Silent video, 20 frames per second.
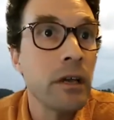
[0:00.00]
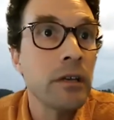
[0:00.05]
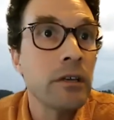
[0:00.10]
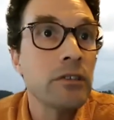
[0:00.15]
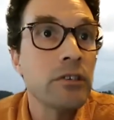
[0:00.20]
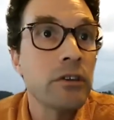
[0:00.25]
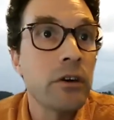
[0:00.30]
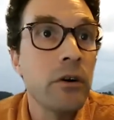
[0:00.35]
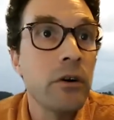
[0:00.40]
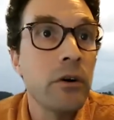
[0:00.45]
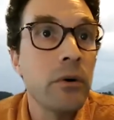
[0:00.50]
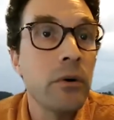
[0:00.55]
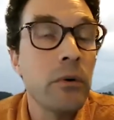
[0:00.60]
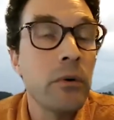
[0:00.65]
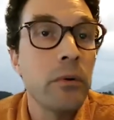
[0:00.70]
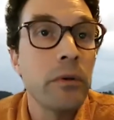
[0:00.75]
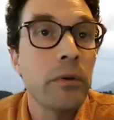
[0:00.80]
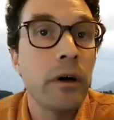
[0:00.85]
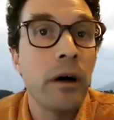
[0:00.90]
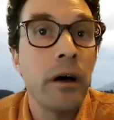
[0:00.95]

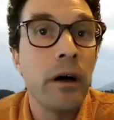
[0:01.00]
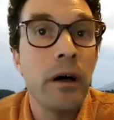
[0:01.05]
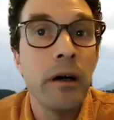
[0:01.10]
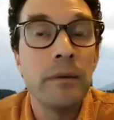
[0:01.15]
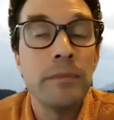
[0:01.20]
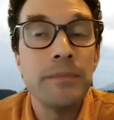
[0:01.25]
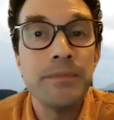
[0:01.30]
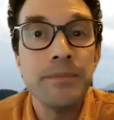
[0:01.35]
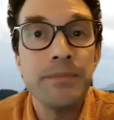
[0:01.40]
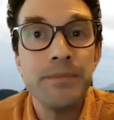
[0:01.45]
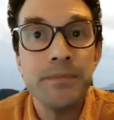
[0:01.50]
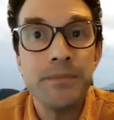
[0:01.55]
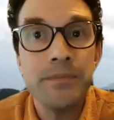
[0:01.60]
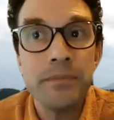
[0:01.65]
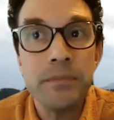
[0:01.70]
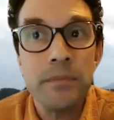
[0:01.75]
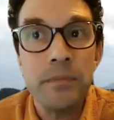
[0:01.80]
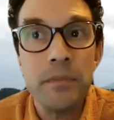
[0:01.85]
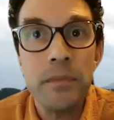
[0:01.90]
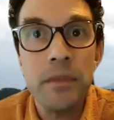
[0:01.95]
So um,
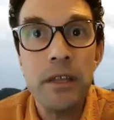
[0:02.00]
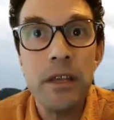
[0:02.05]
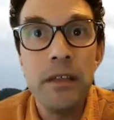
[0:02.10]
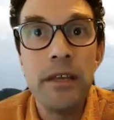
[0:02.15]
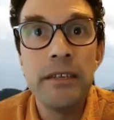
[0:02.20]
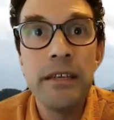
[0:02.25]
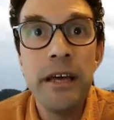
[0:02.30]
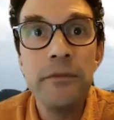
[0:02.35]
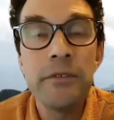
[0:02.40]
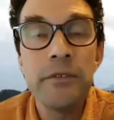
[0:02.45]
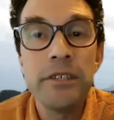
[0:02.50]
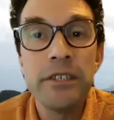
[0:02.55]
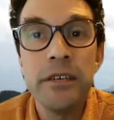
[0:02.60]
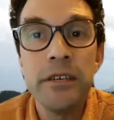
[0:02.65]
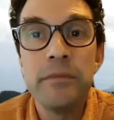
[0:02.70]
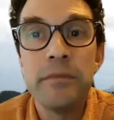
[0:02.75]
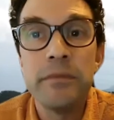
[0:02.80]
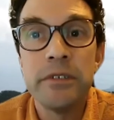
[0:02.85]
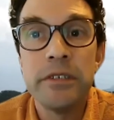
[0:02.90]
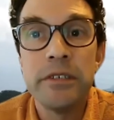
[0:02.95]
they definitely
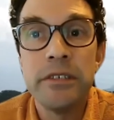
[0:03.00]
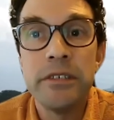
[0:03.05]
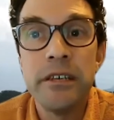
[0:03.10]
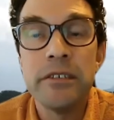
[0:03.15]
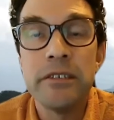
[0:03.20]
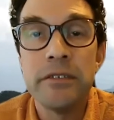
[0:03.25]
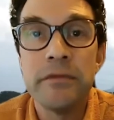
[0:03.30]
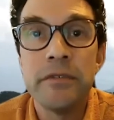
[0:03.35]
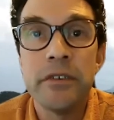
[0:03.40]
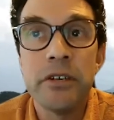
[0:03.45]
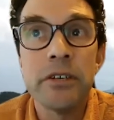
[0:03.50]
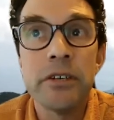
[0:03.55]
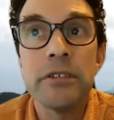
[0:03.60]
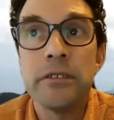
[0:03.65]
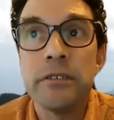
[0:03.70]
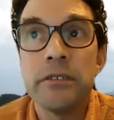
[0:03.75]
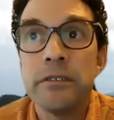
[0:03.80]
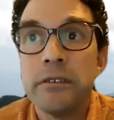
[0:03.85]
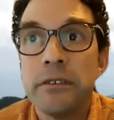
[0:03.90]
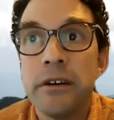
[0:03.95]
seem disease
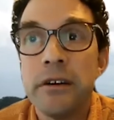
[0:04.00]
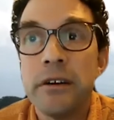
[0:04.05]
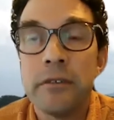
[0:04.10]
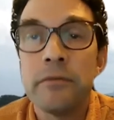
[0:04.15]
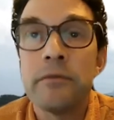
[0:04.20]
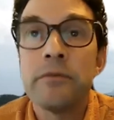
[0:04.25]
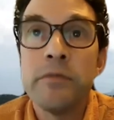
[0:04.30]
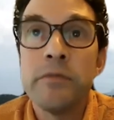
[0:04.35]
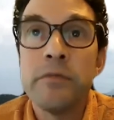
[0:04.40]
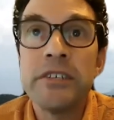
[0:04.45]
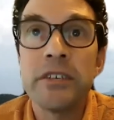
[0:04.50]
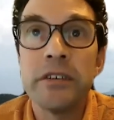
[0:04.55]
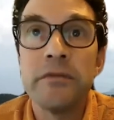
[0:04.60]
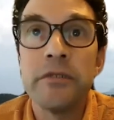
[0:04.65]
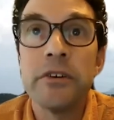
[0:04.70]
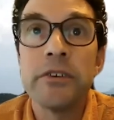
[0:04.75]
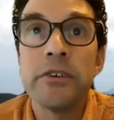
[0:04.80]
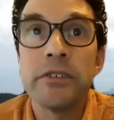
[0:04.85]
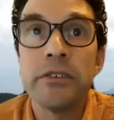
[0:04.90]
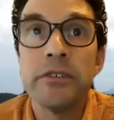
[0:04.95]
averse uh, risk
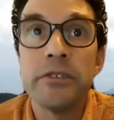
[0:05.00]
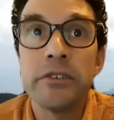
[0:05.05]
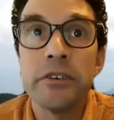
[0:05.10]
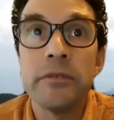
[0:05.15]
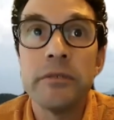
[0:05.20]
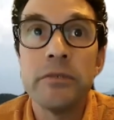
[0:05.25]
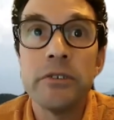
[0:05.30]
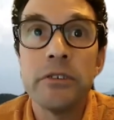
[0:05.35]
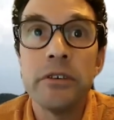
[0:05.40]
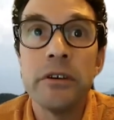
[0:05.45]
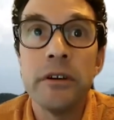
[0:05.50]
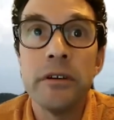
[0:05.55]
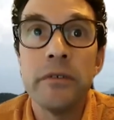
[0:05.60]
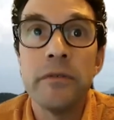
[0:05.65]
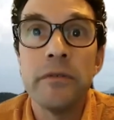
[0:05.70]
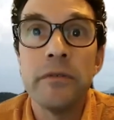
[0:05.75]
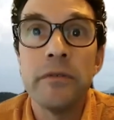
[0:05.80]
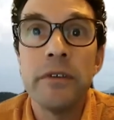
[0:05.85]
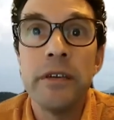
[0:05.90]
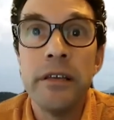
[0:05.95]
averse in terms of
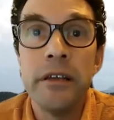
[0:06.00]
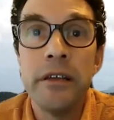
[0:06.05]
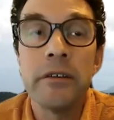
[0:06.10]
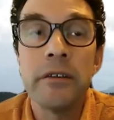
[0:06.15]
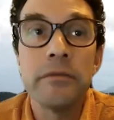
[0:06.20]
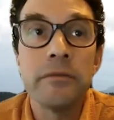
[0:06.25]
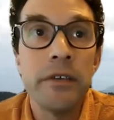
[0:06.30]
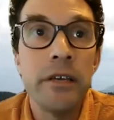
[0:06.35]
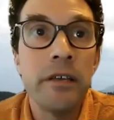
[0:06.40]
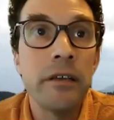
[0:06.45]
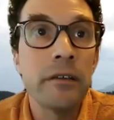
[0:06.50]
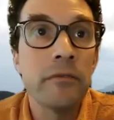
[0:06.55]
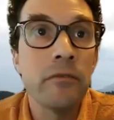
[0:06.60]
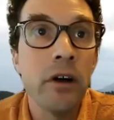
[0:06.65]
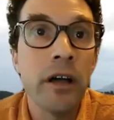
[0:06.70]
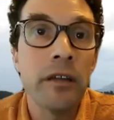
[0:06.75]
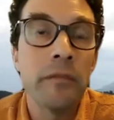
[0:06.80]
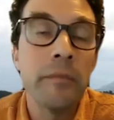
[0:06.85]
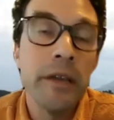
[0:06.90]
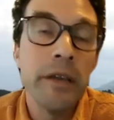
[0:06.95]
eating eating
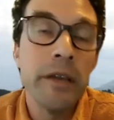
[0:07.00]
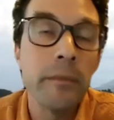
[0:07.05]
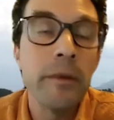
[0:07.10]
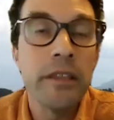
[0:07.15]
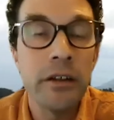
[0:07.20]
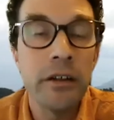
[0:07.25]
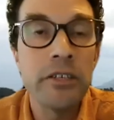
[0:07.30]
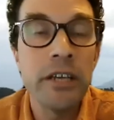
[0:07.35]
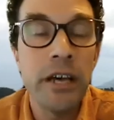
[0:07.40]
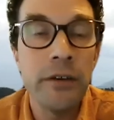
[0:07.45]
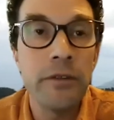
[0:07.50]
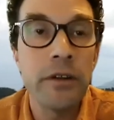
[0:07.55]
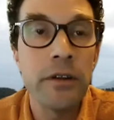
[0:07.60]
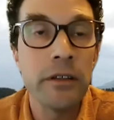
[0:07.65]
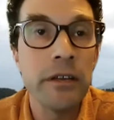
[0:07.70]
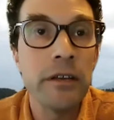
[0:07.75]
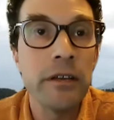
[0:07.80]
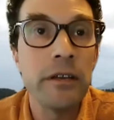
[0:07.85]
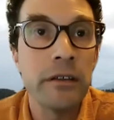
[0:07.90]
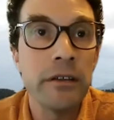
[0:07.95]
rotten meat. I mean, there are
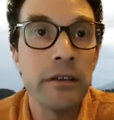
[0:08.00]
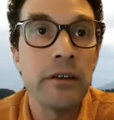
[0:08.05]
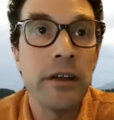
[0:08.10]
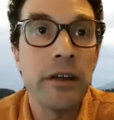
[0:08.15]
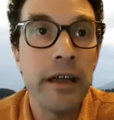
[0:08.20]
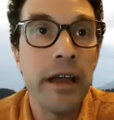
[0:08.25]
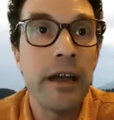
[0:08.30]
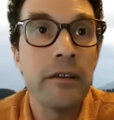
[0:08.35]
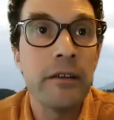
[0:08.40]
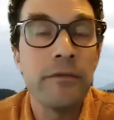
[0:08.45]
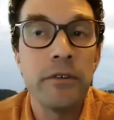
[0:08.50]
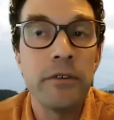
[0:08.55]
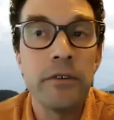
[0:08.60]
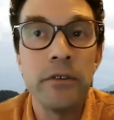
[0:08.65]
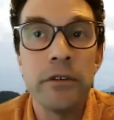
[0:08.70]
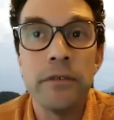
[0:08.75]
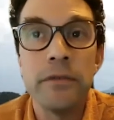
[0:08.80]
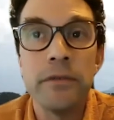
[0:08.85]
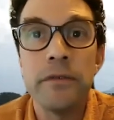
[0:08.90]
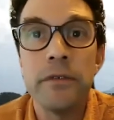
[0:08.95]
definitely there are a
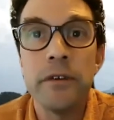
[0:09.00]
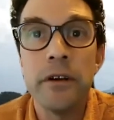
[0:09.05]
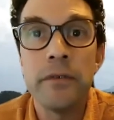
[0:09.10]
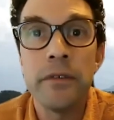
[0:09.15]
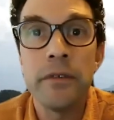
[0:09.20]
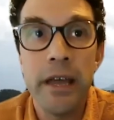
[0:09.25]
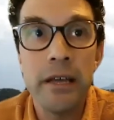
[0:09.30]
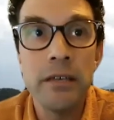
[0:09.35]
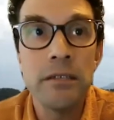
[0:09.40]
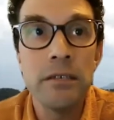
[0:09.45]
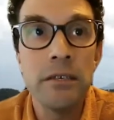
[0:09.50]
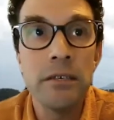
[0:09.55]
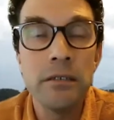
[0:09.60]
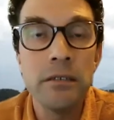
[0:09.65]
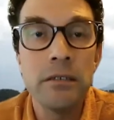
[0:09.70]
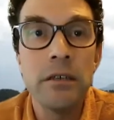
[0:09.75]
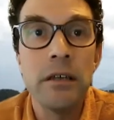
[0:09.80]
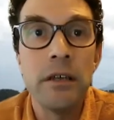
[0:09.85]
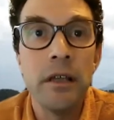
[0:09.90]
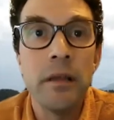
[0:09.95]
handful of, of
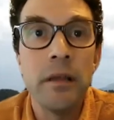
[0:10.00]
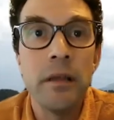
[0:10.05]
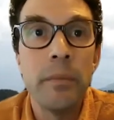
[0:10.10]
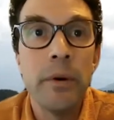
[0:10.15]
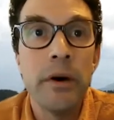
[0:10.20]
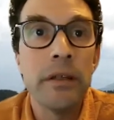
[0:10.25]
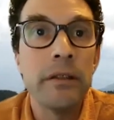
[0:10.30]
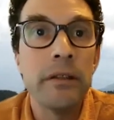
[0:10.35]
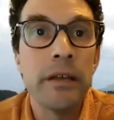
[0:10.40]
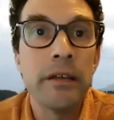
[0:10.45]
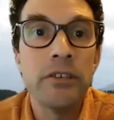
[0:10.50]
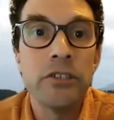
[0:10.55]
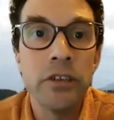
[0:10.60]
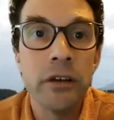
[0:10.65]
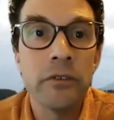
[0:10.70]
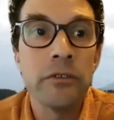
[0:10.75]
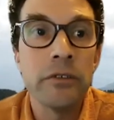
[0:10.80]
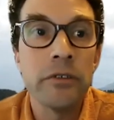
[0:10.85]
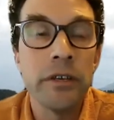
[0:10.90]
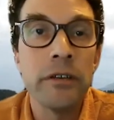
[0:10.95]
cases, but they
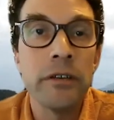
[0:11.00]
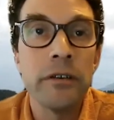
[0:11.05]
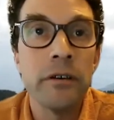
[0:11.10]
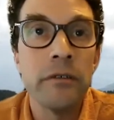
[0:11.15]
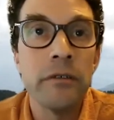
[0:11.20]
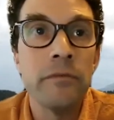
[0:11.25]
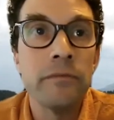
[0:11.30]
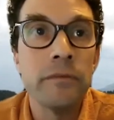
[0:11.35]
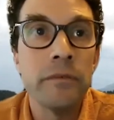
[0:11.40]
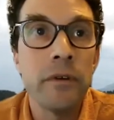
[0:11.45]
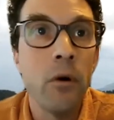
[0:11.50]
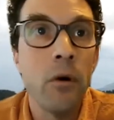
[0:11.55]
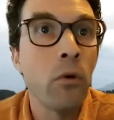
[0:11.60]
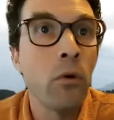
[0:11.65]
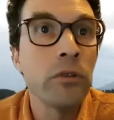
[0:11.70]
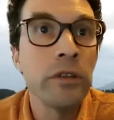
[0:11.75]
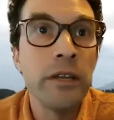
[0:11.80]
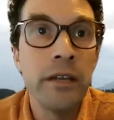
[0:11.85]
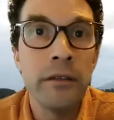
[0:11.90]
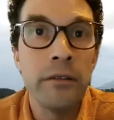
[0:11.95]
generally
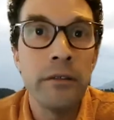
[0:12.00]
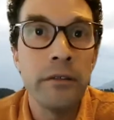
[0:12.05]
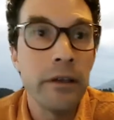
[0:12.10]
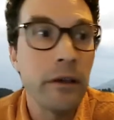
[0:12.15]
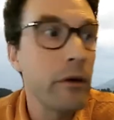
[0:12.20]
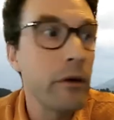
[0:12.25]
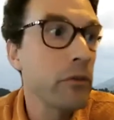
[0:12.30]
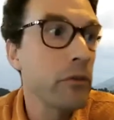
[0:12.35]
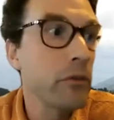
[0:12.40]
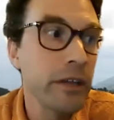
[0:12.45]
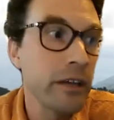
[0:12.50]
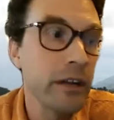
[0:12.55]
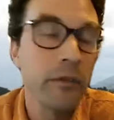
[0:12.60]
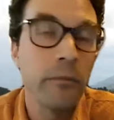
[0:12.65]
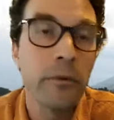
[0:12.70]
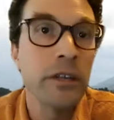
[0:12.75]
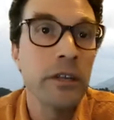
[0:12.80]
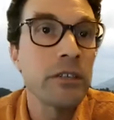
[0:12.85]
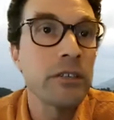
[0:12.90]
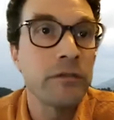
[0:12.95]
only only eat it
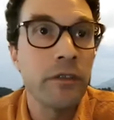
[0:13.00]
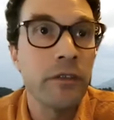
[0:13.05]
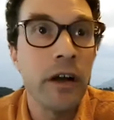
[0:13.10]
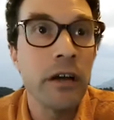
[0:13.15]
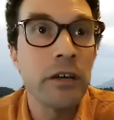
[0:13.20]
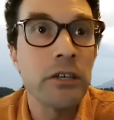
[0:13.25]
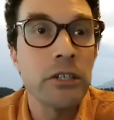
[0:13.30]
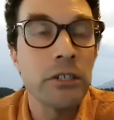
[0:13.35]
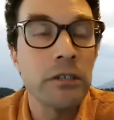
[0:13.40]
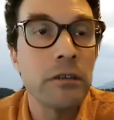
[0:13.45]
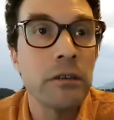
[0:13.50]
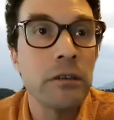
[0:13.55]
when it's fresh.